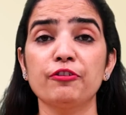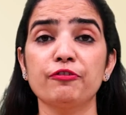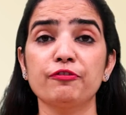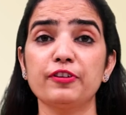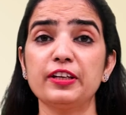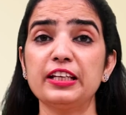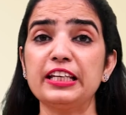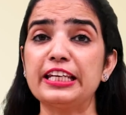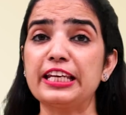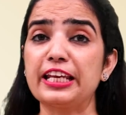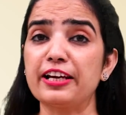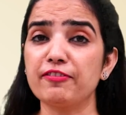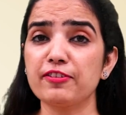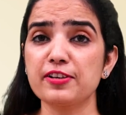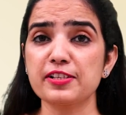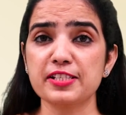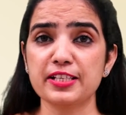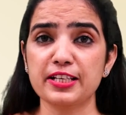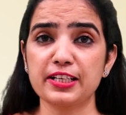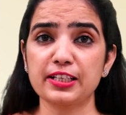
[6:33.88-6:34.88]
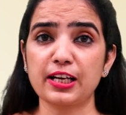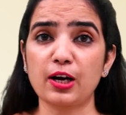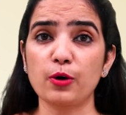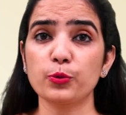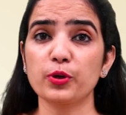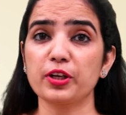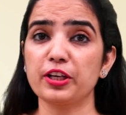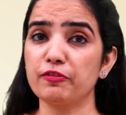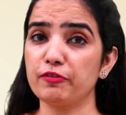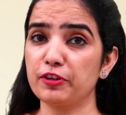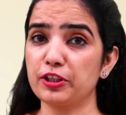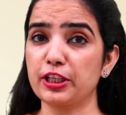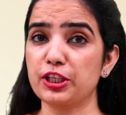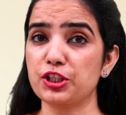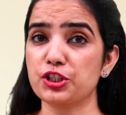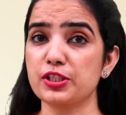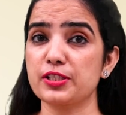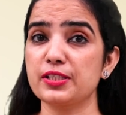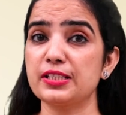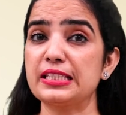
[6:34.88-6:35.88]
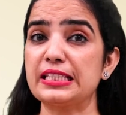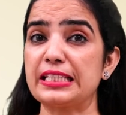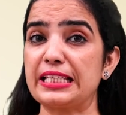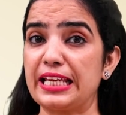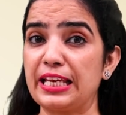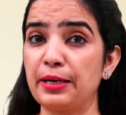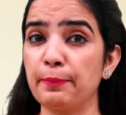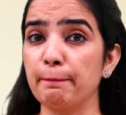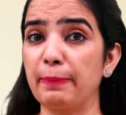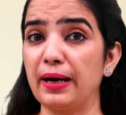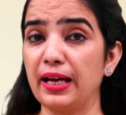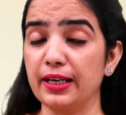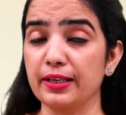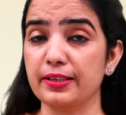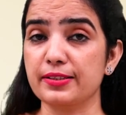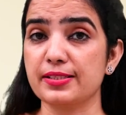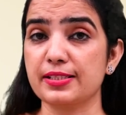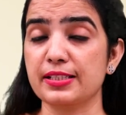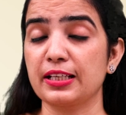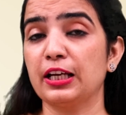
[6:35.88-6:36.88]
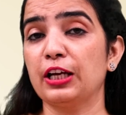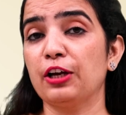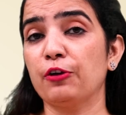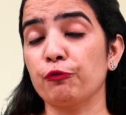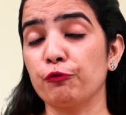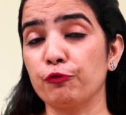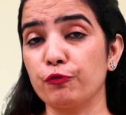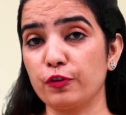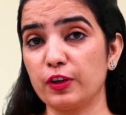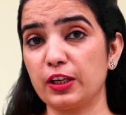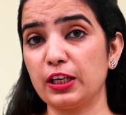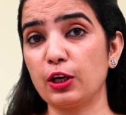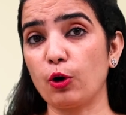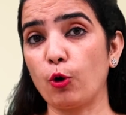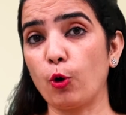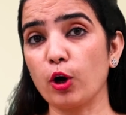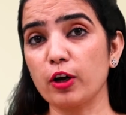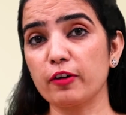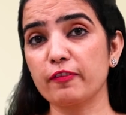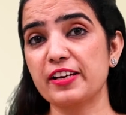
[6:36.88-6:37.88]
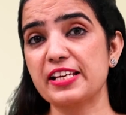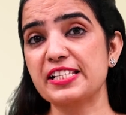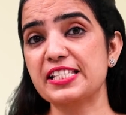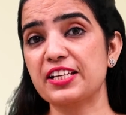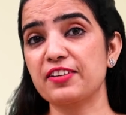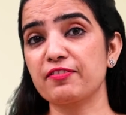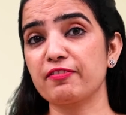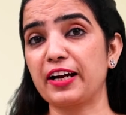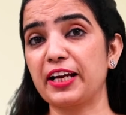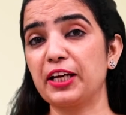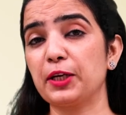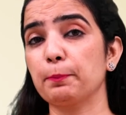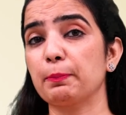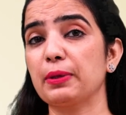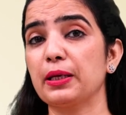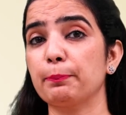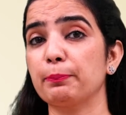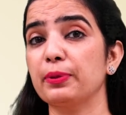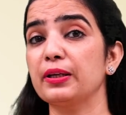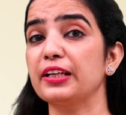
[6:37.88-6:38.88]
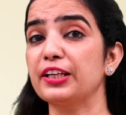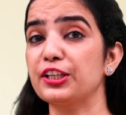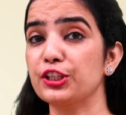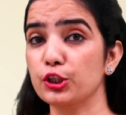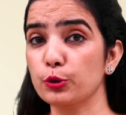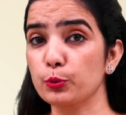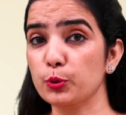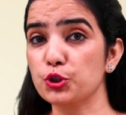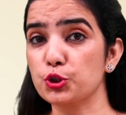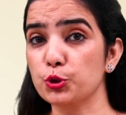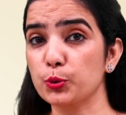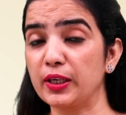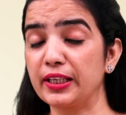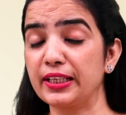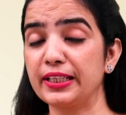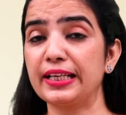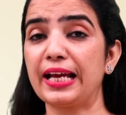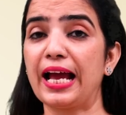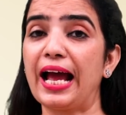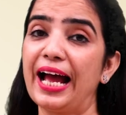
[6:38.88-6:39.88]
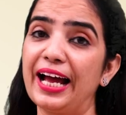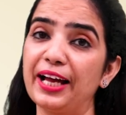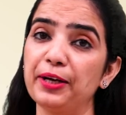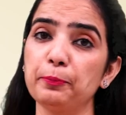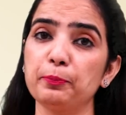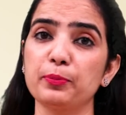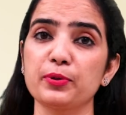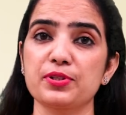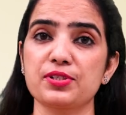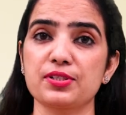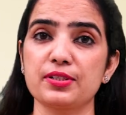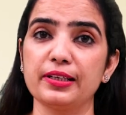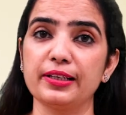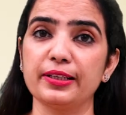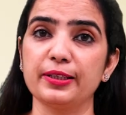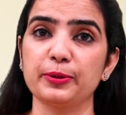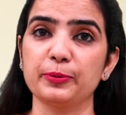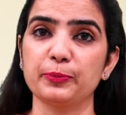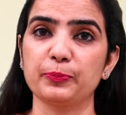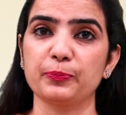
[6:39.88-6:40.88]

We never send out invitations in bulks. We always invite people individually and personally.